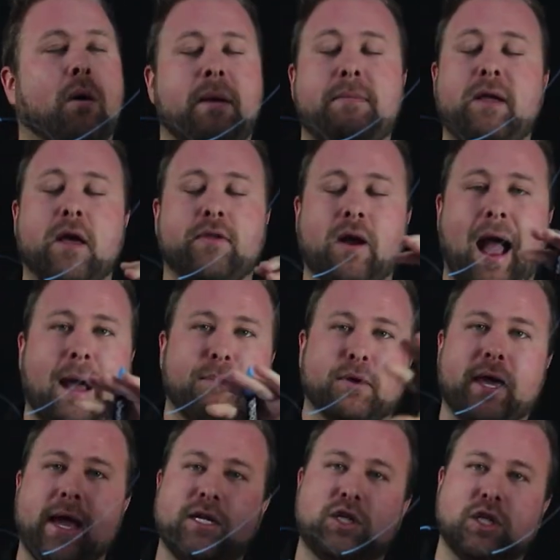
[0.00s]
or maybe other
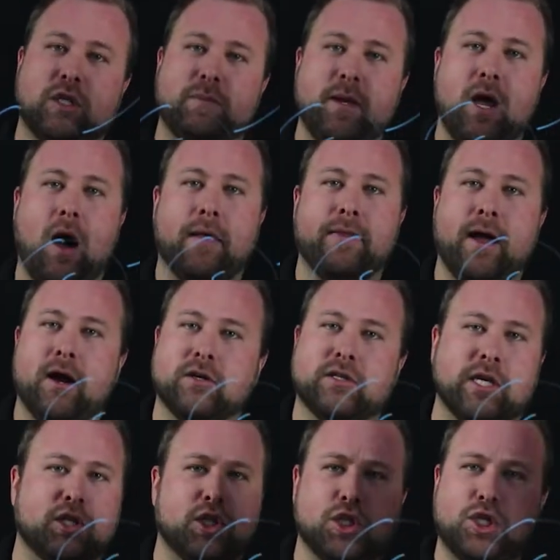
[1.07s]
applications beyond there,
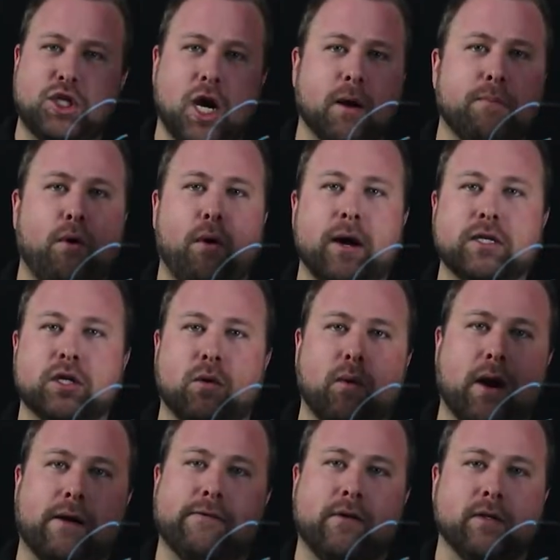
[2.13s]
such as SharePoint or
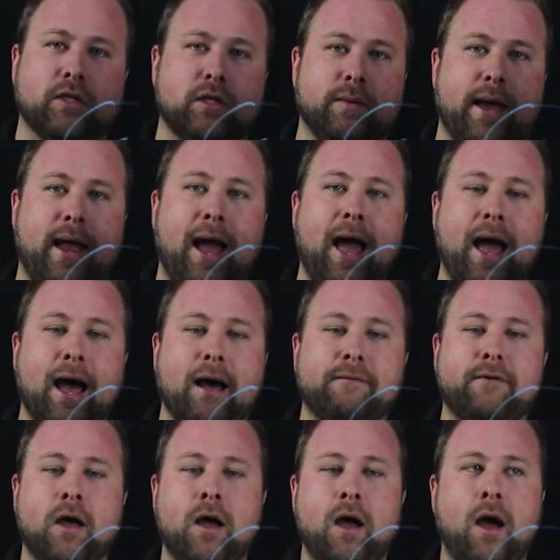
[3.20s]
whatever else you may
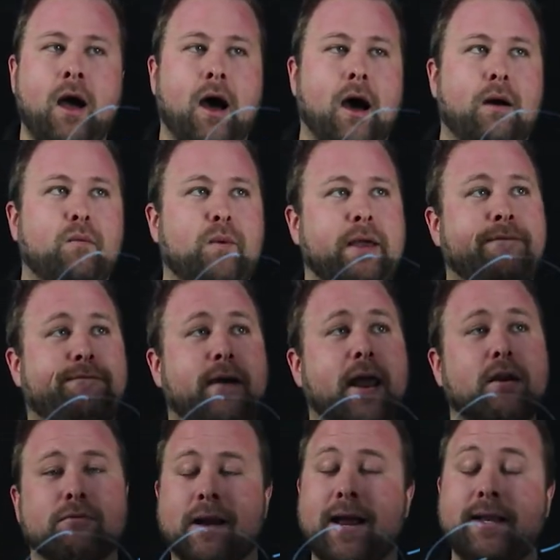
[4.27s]
have, we
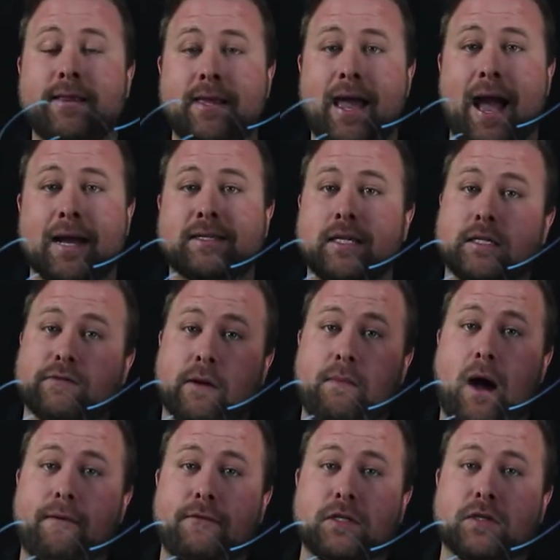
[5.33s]
federate the access from
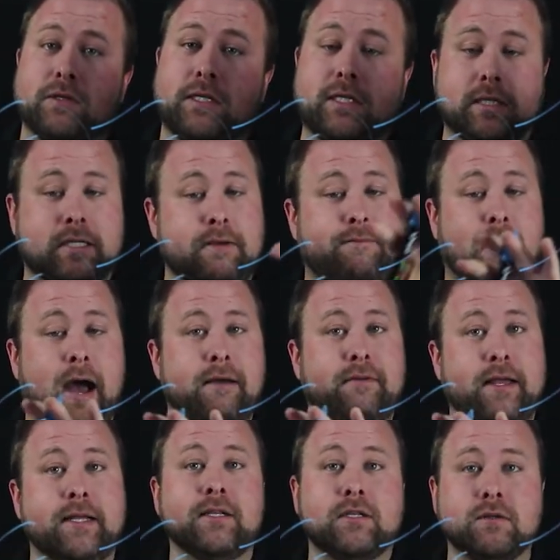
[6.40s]
Office 365
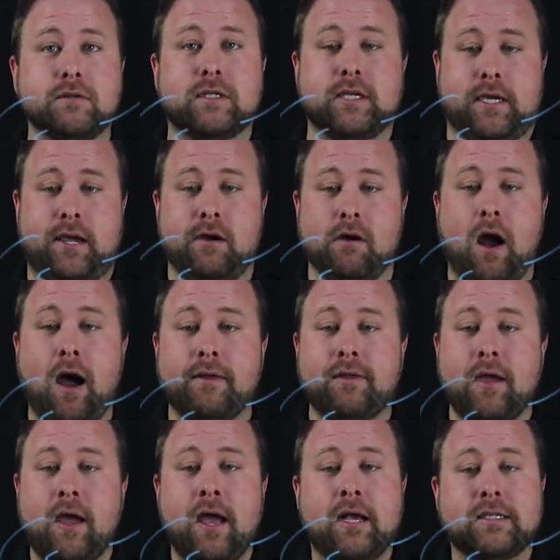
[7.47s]
into SecureAuth.